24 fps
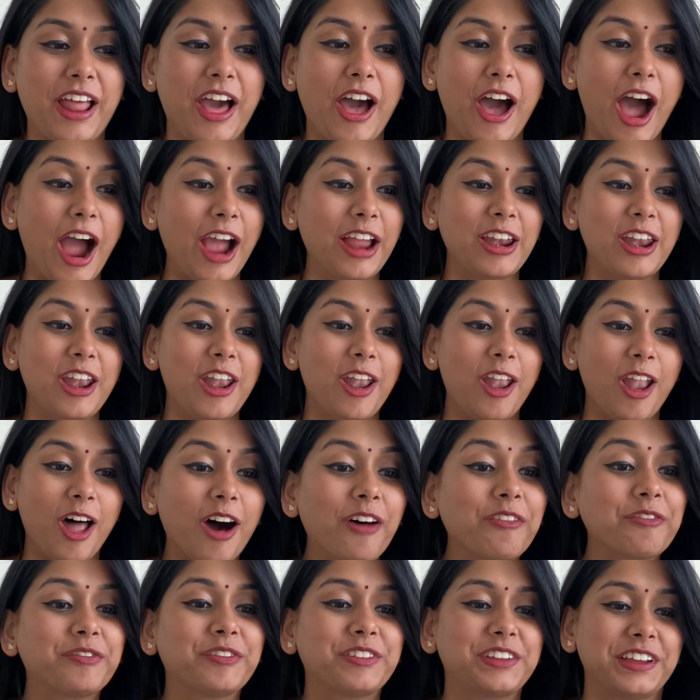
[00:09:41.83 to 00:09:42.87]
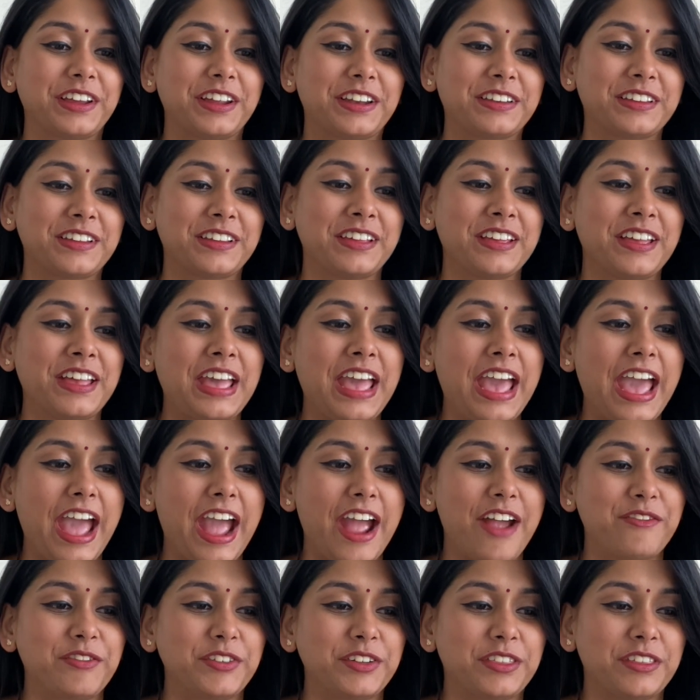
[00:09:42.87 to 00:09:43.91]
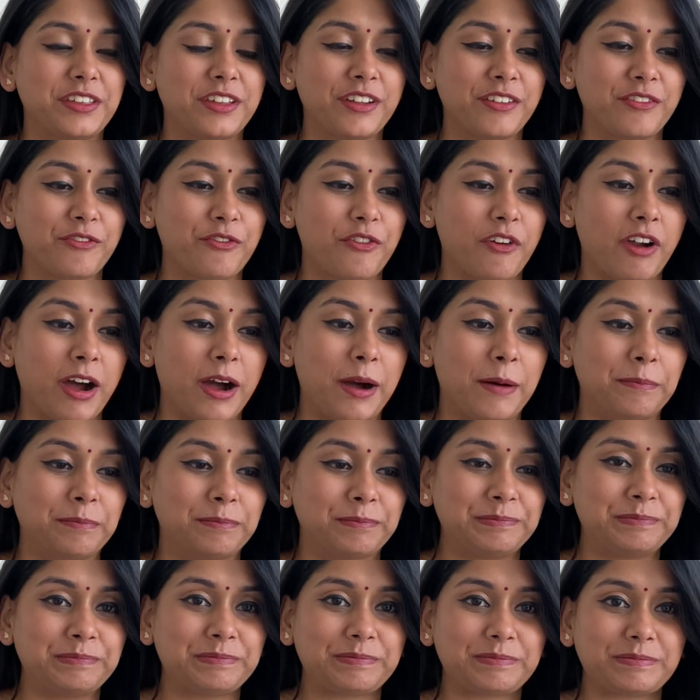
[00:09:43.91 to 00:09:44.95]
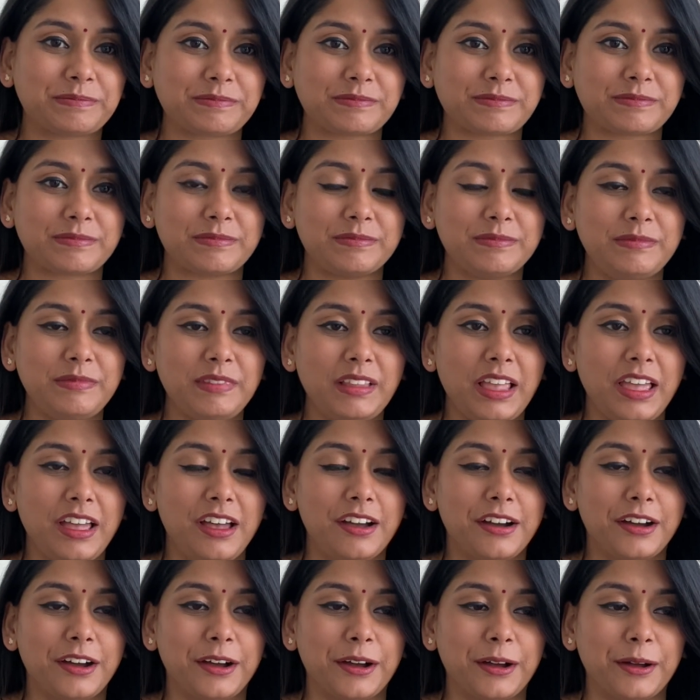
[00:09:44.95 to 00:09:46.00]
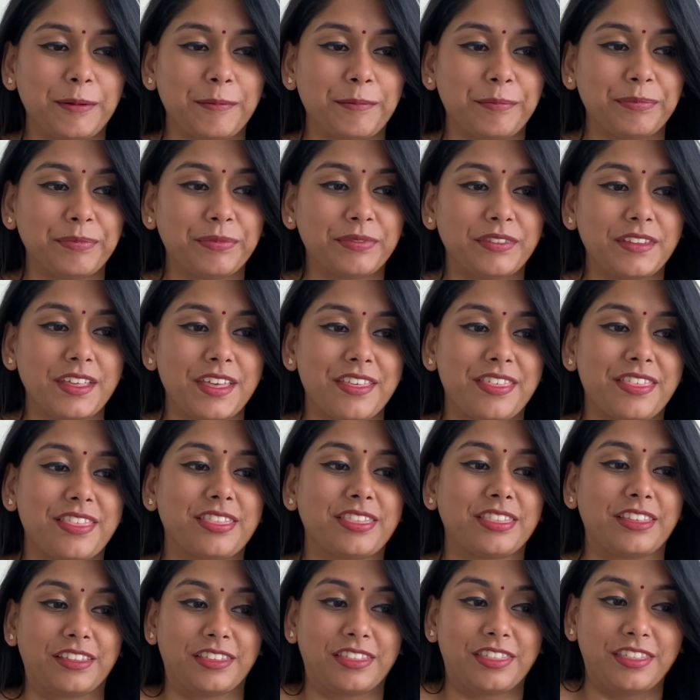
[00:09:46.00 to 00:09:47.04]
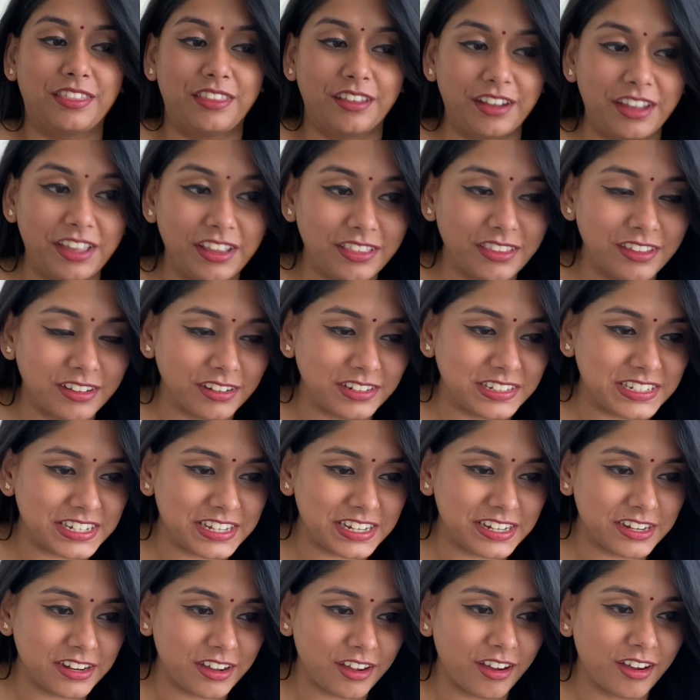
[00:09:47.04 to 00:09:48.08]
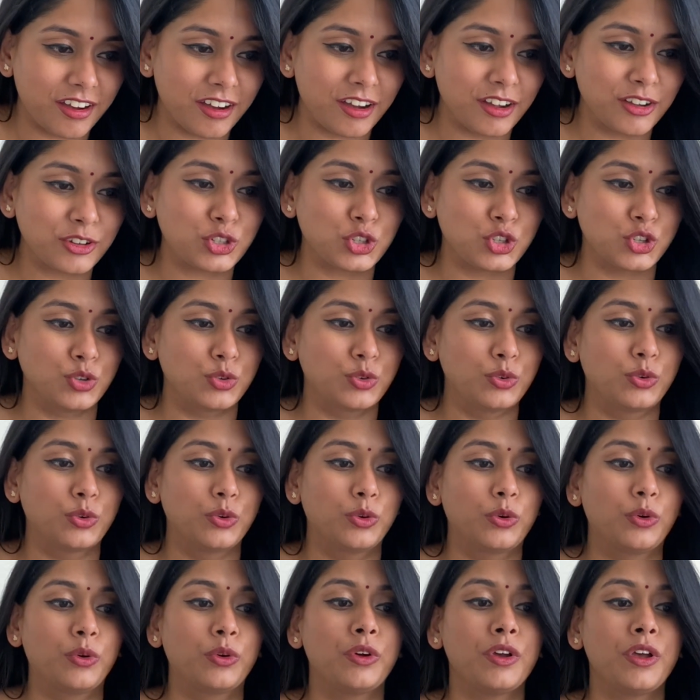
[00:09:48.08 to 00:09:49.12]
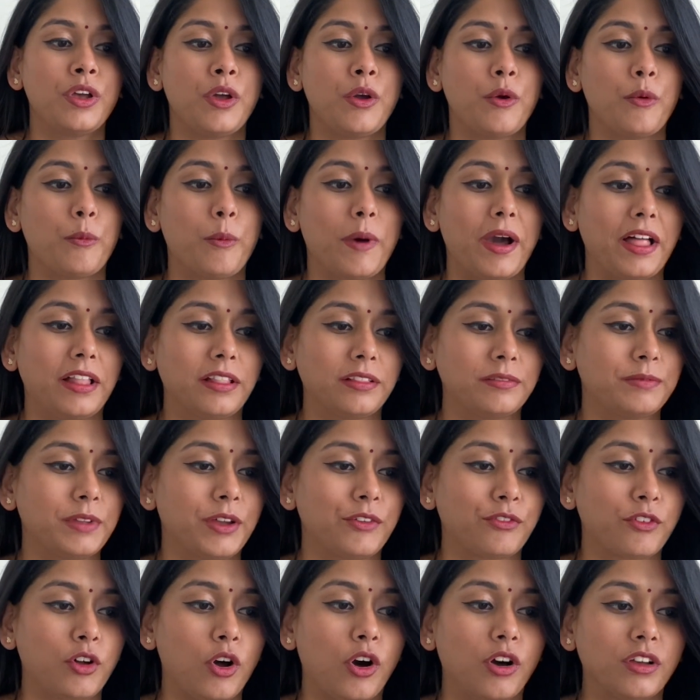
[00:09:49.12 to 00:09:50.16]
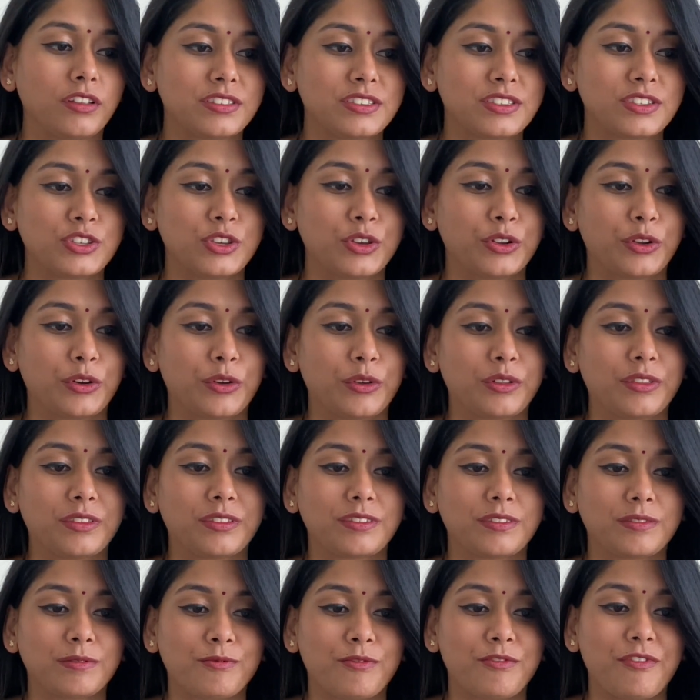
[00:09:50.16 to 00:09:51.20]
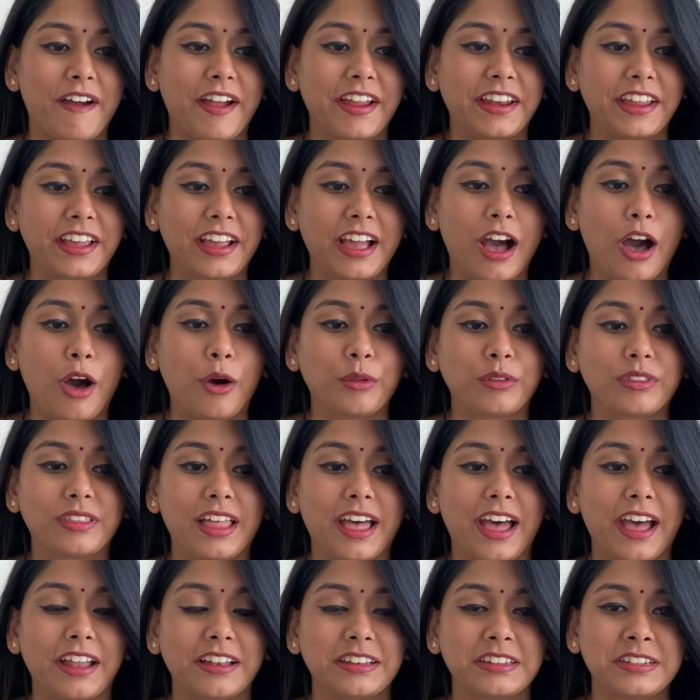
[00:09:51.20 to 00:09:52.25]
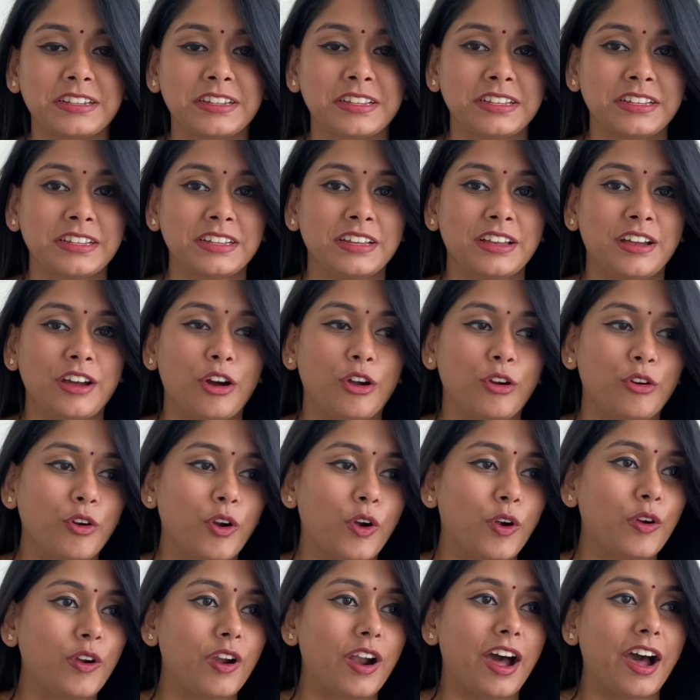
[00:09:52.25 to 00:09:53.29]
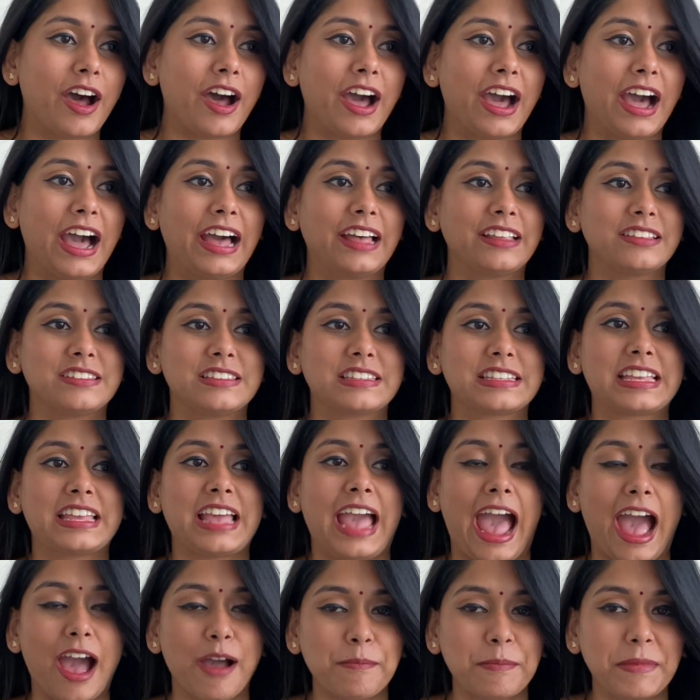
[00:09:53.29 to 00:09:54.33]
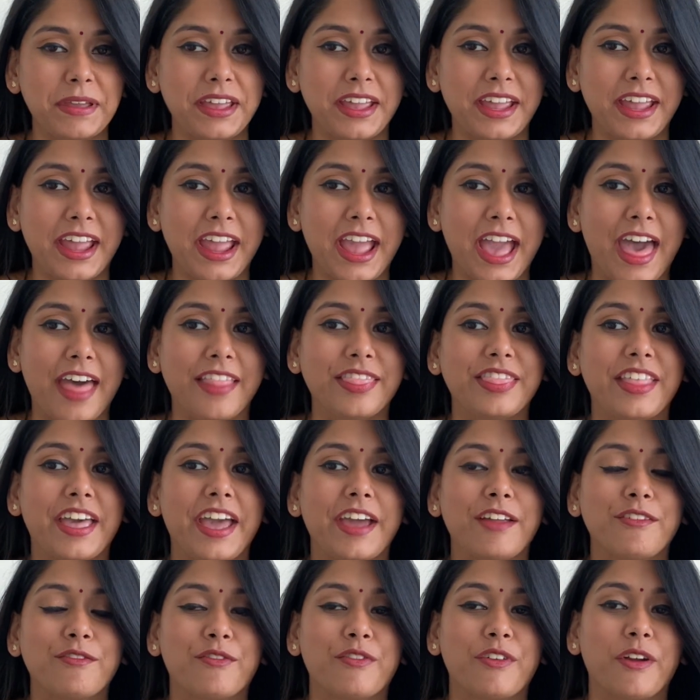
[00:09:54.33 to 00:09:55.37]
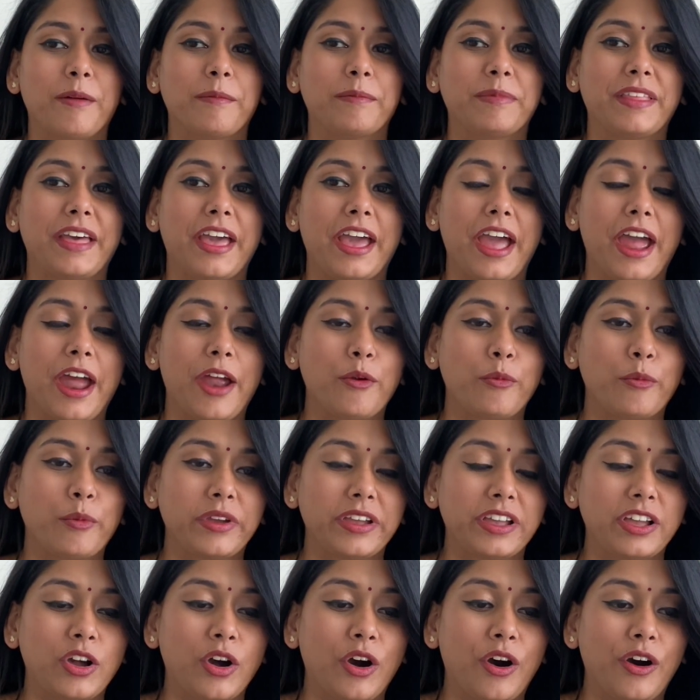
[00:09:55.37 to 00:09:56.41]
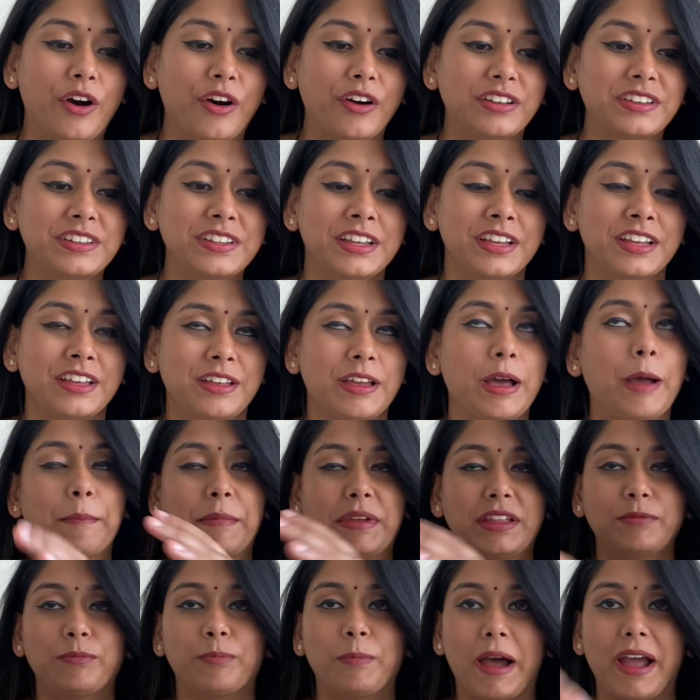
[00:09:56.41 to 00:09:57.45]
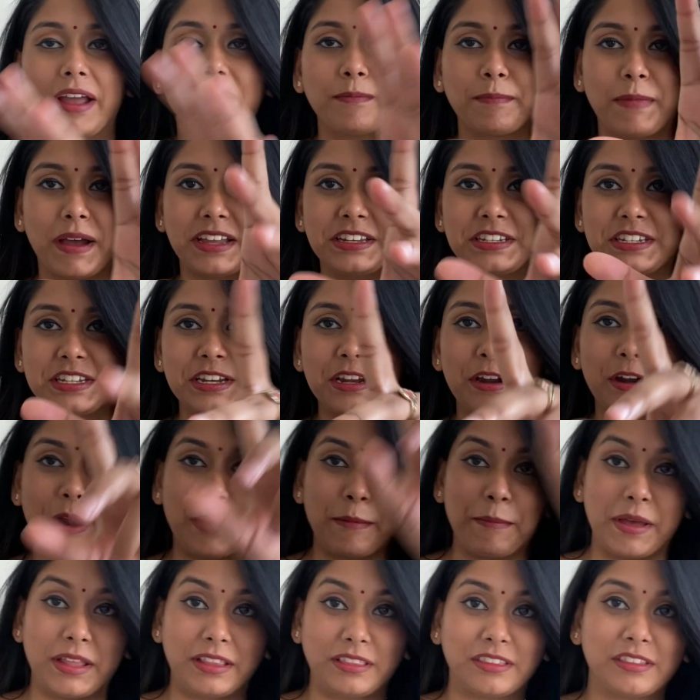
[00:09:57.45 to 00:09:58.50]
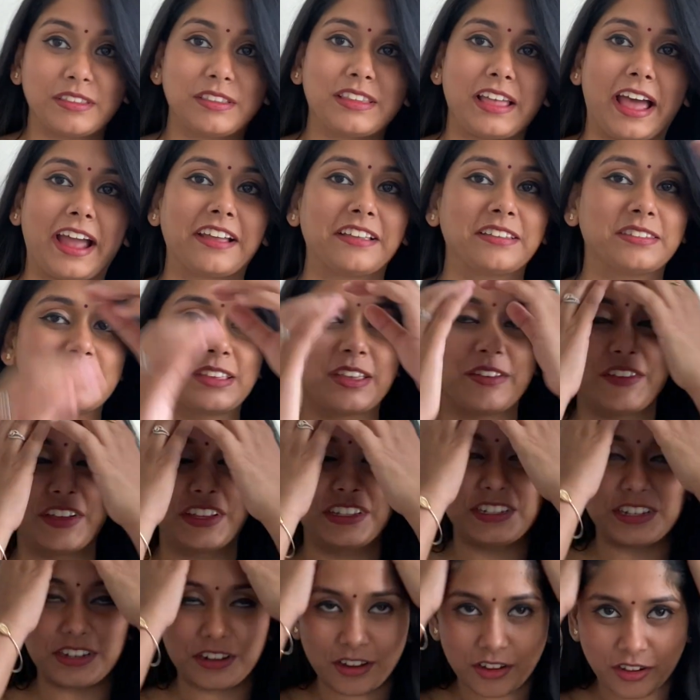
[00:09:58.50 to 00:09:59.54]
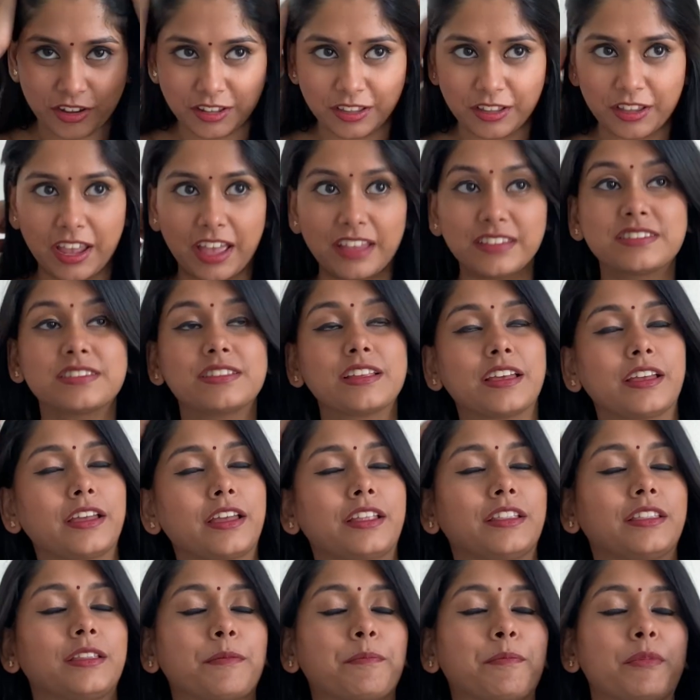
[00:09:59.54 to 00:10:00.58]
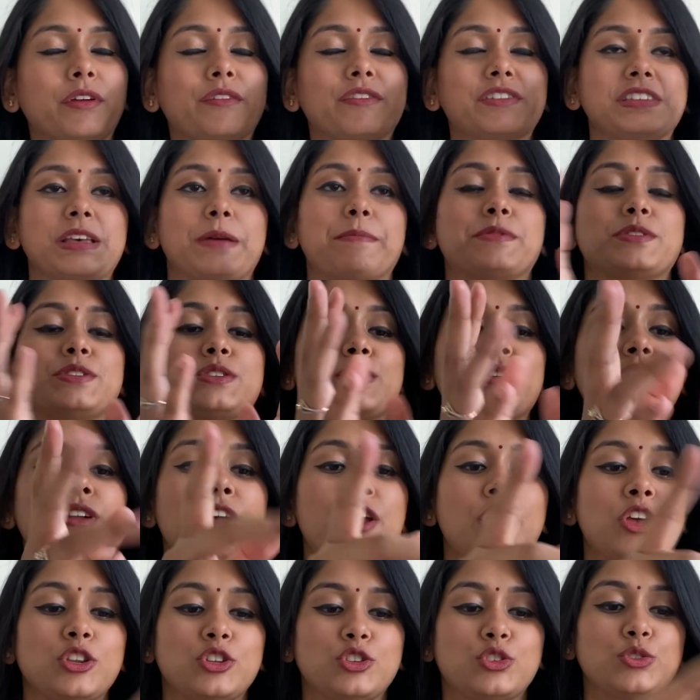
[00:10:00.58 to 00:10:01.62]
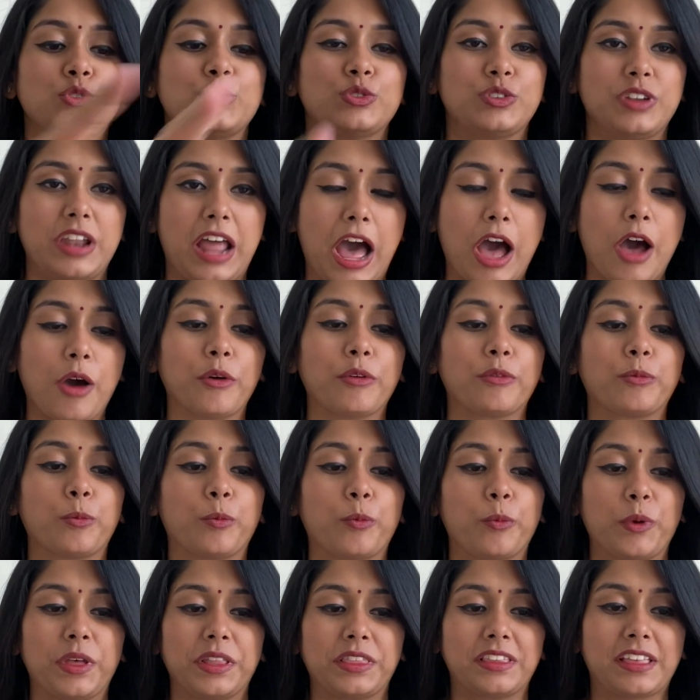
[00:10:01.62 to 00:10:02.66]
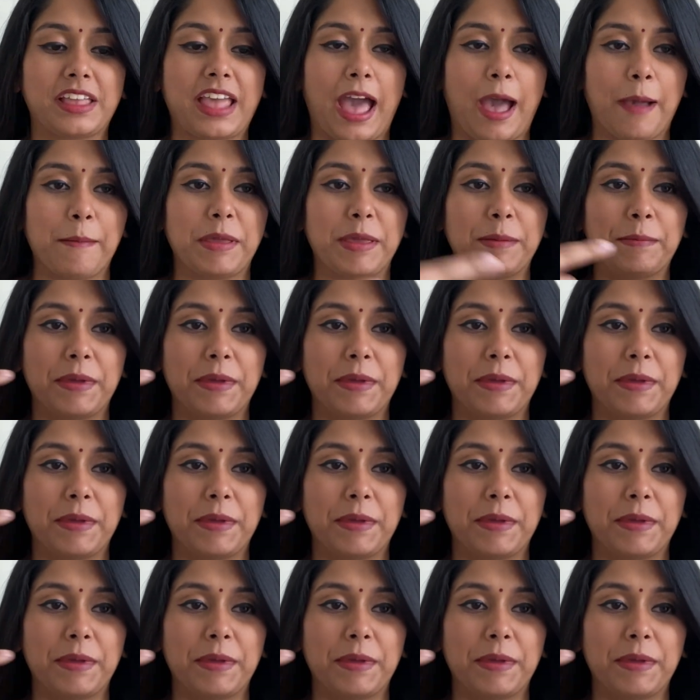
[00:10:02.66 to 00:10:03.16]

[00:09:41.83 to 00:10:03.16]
I loved it. Everything from the dinner to, well, of course, you know, finding out that Aurora has Cammy, and then from there we got I mean, by dinner, I meant Thanksgiving dinner in the previous episode, to now with Cammy